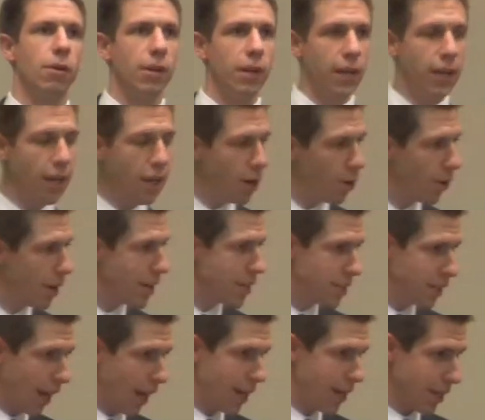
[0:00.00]
Here in
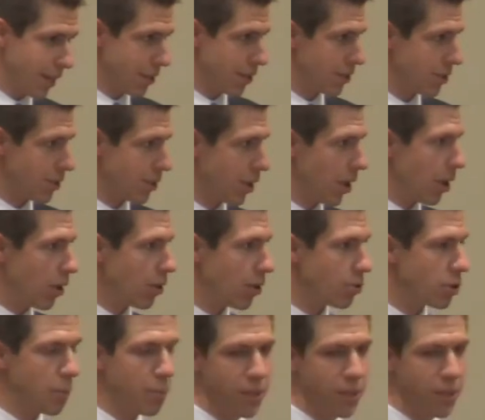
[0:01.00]
Titus, there's